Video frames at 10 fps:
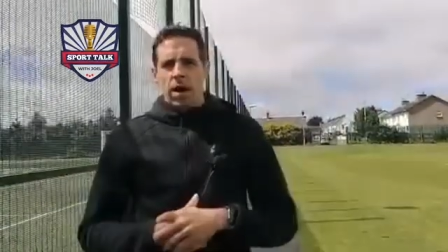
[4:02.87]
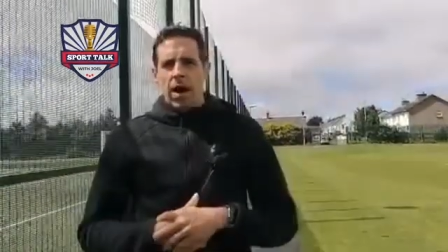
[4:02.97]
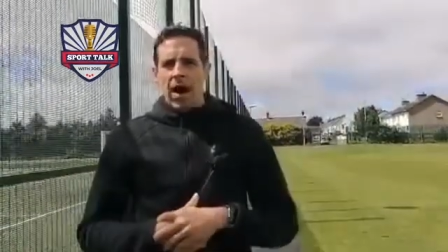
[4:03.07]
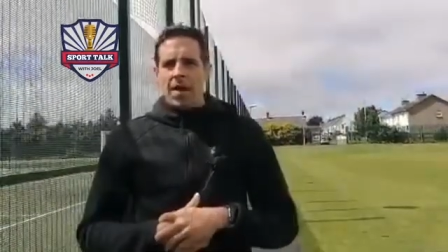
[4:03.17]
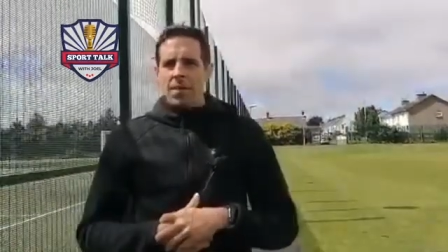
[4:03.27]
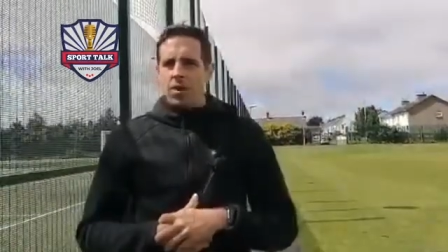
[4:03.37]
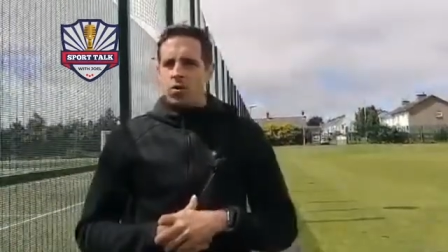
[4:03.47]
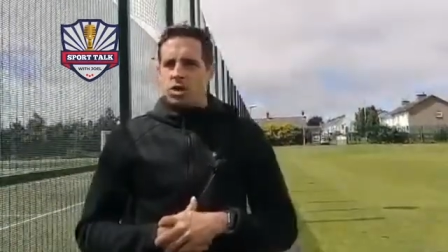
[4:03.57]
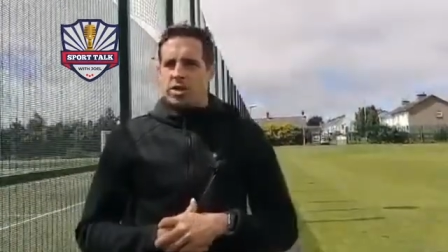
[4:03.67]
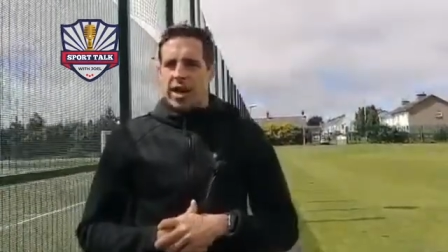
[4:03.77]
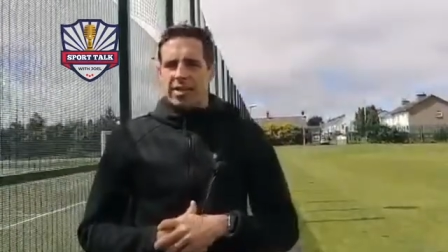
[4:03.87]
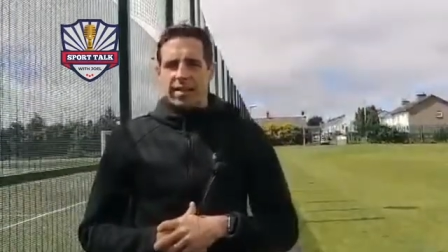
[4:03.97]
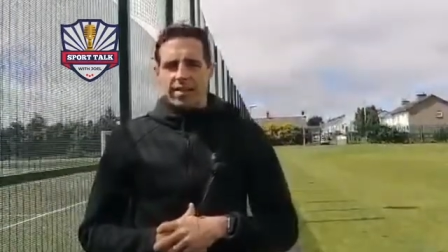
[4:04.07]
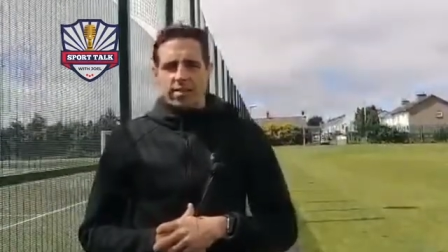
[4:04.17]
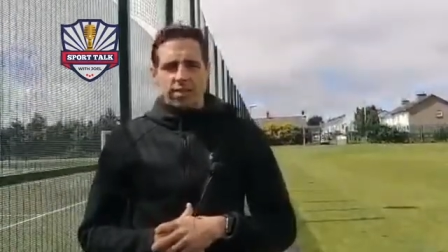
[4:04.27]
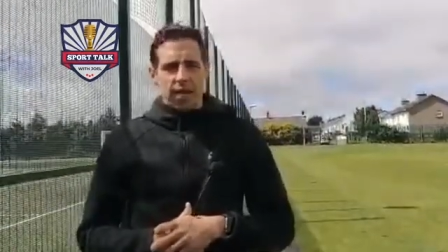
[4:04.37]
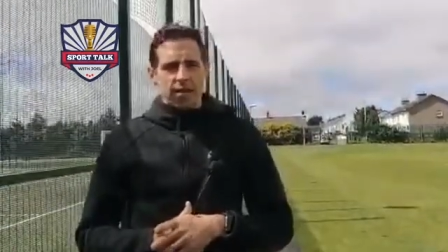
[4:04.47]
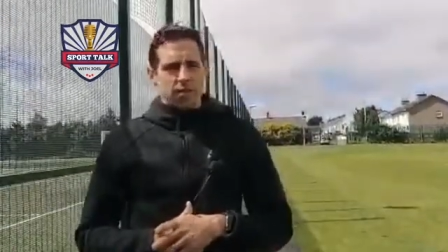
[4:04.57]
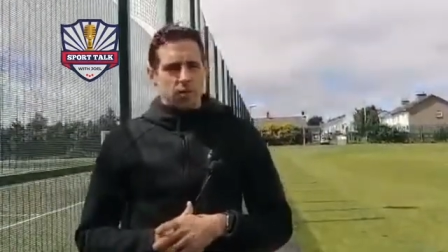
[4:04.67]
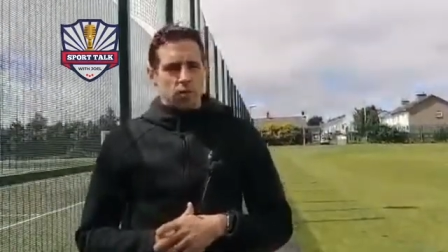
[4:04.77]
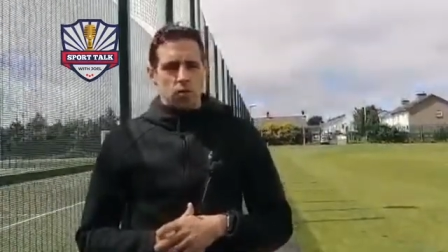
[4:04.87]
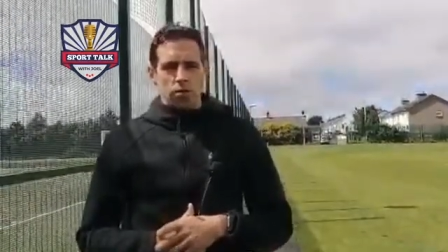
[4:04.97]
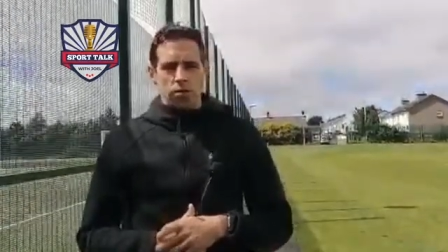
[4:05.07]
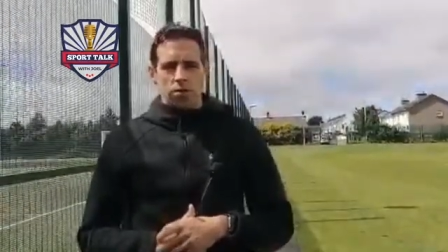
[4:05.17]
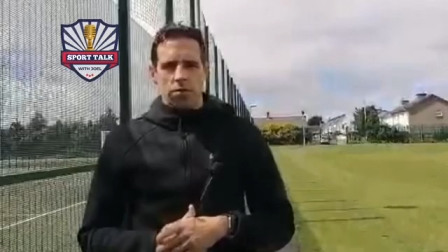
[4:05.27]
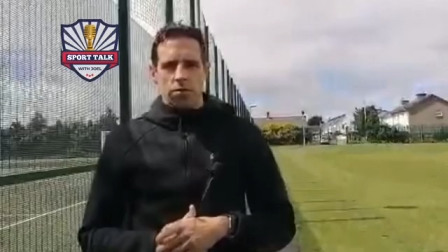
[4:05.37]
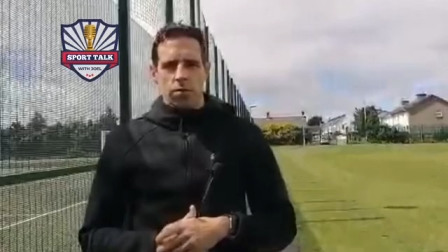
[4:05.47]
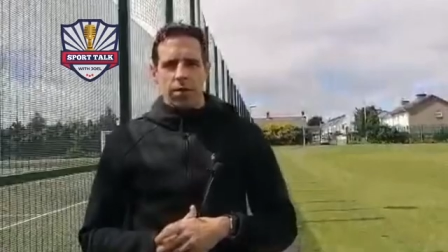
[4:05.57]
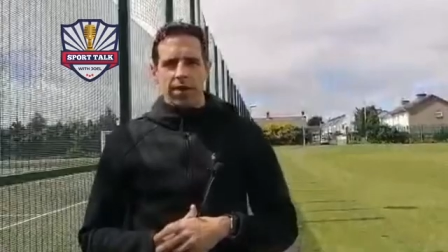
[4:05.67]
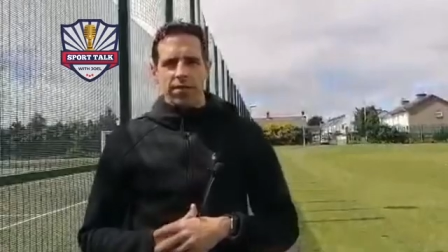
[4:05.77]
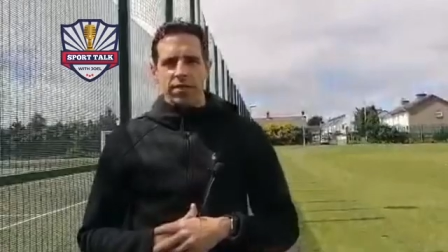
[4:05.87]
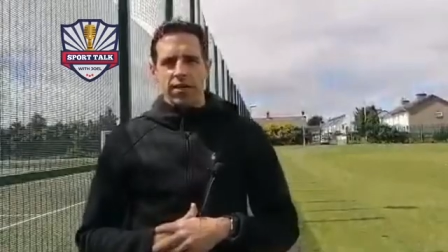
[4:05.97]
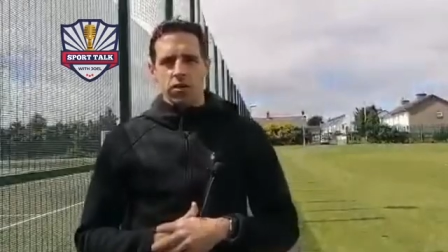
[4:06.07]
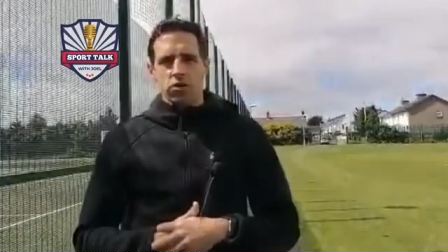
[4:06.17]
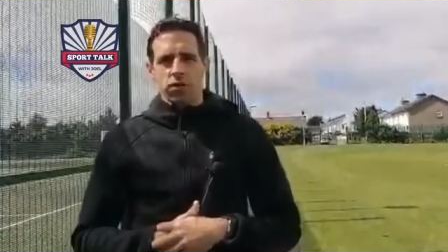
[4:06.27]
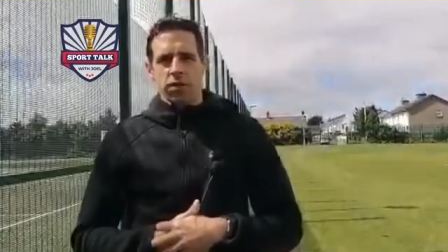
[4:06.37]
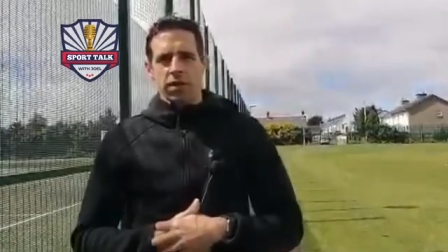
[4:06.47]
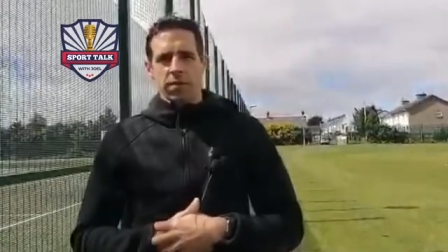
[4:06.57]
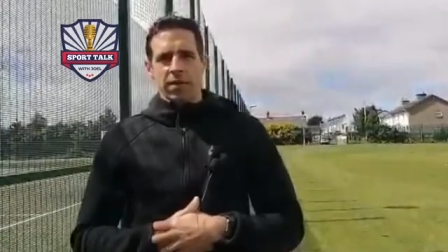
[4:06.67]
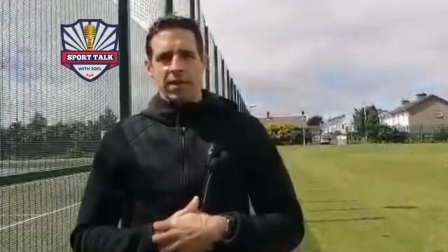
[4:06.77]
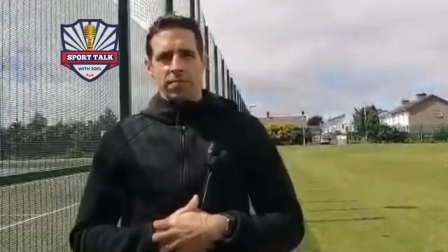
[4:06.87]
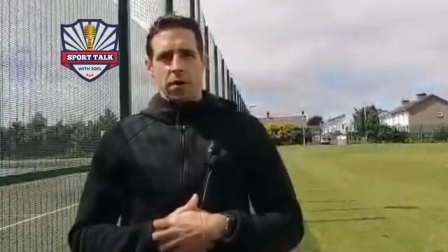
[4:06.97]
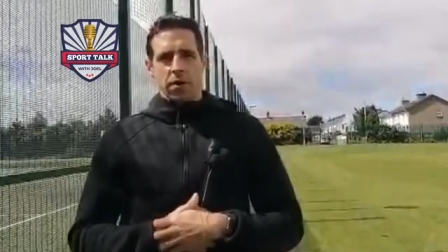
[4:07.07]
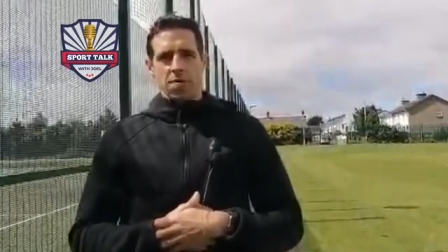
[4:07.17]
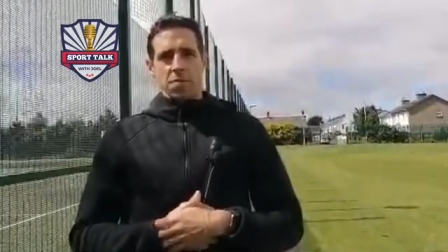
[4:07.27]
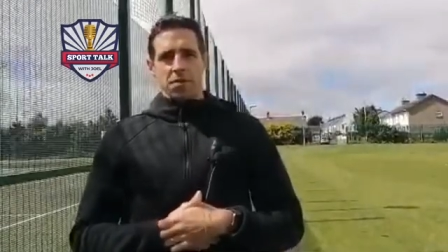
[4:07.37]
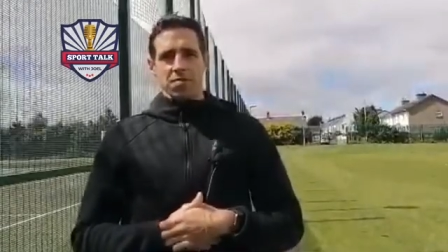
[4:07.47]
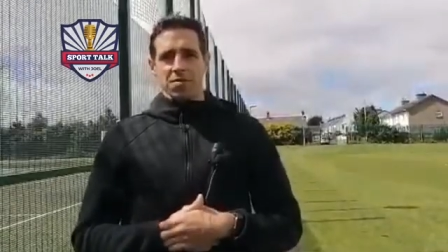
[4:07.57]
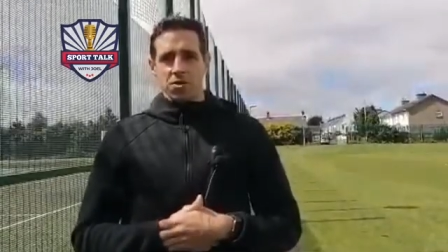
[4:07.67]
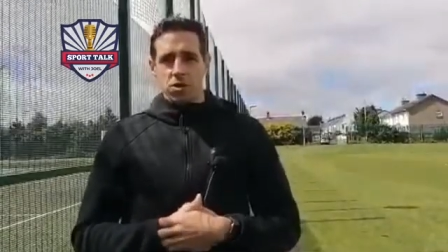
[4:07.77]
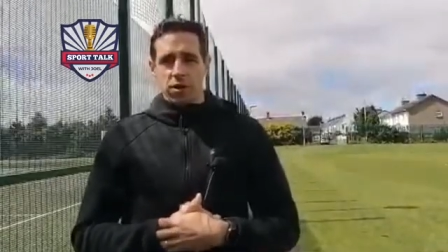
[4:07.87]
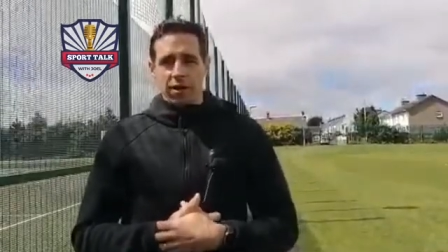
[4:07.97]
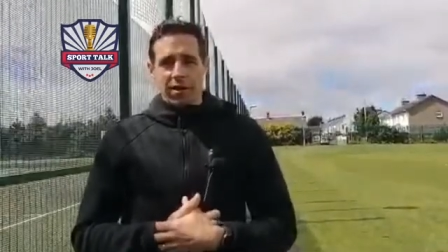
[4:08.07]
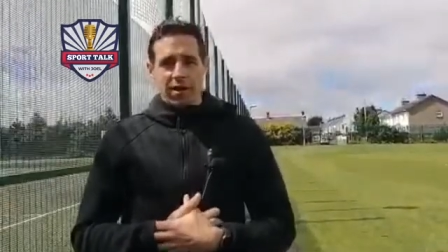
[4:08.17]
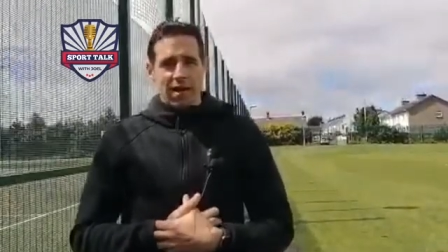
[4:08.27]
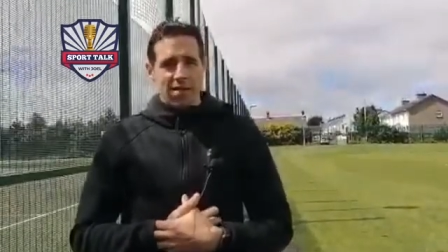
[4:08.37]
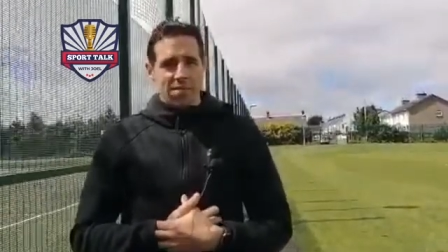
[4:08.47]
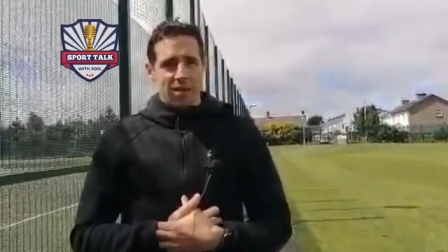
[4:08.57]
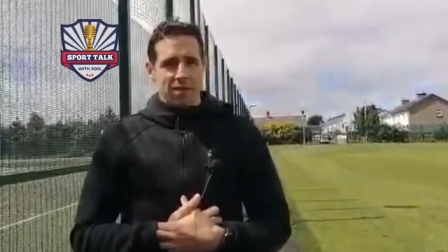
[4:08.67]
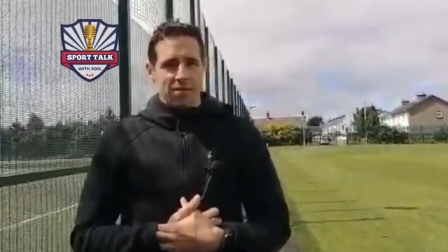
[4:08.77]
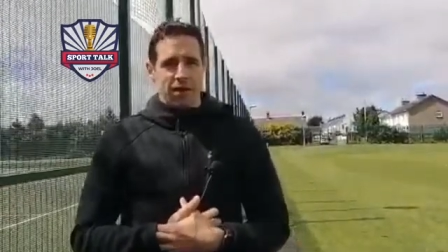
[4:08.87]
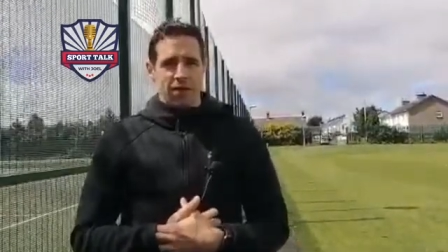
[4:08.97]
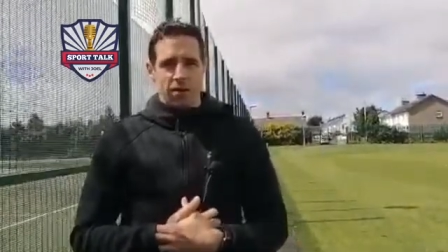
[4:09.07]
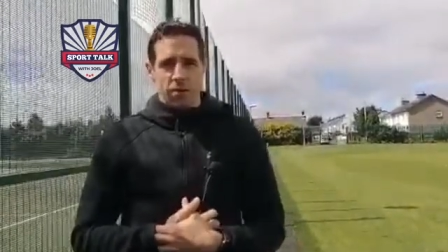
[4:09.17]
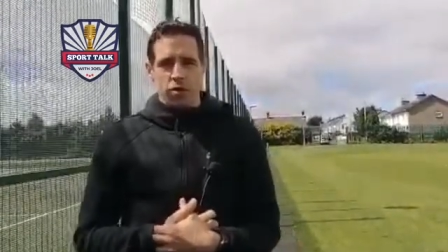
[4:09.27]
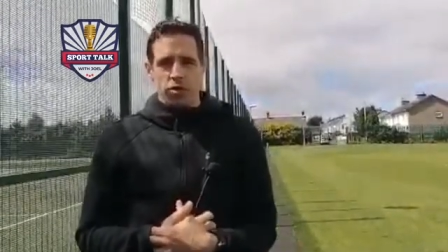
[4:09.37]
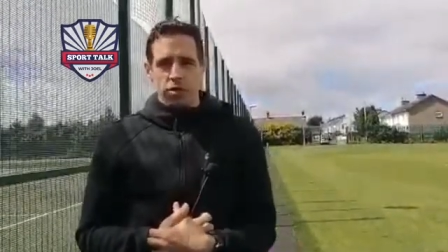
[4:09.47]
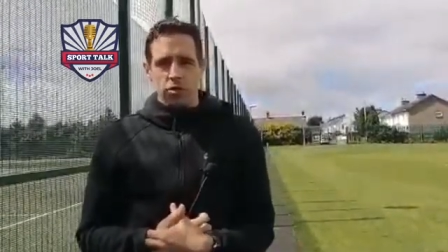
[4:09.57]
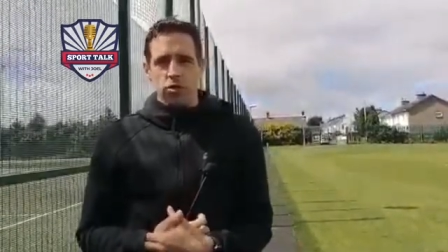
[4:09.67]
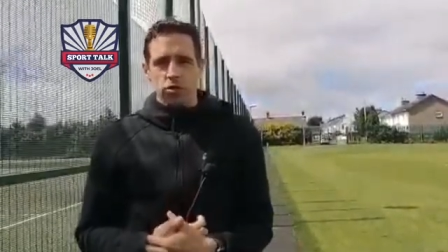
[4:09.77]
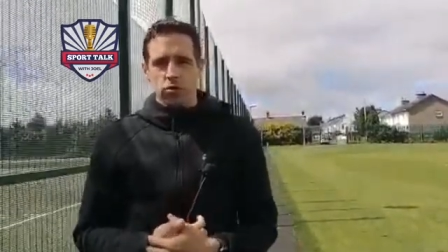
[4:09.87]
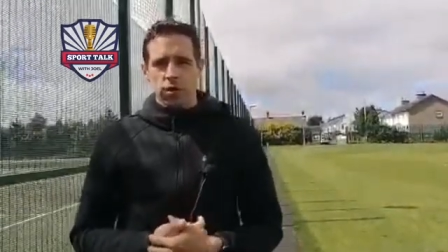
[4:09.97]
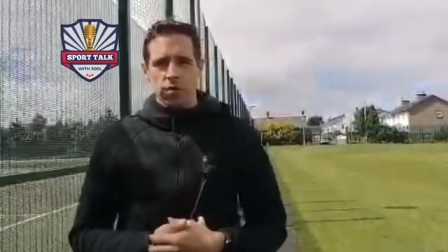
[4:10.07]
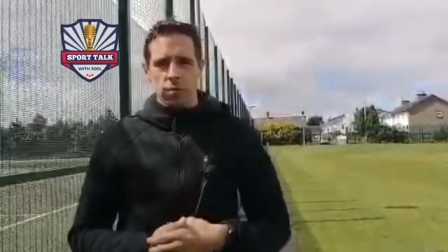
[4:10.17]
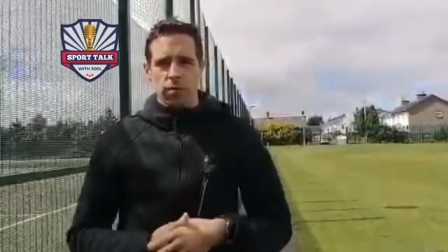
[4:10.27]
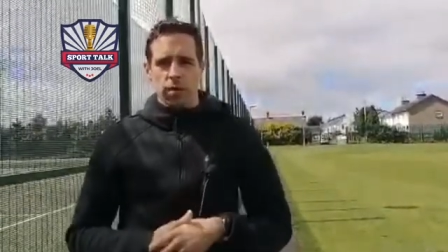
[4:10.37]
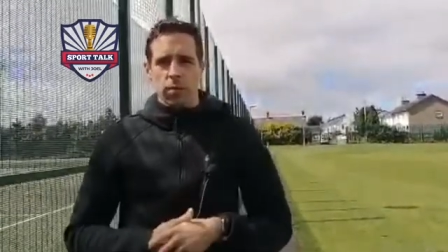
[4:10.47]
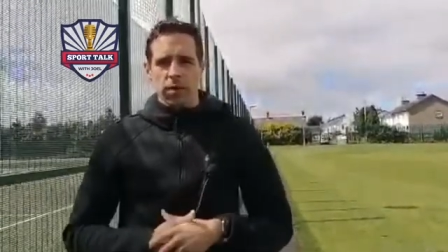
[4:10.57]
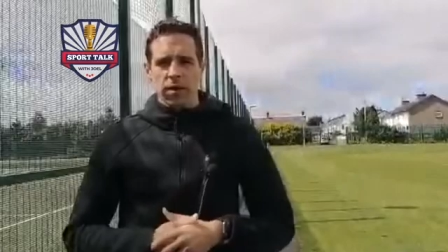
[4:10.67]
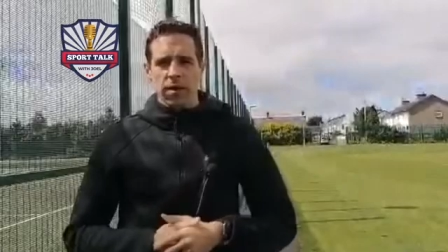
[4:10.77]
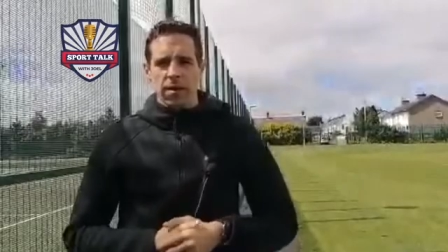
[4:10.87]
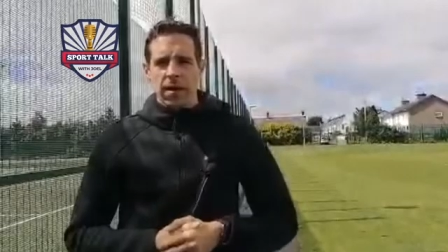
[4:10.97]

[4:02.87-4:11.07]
I'm not going to stand here and say that we're going to win every single trophy that we take part in, but certainly if we have the opportunity to do so, yeah, we will.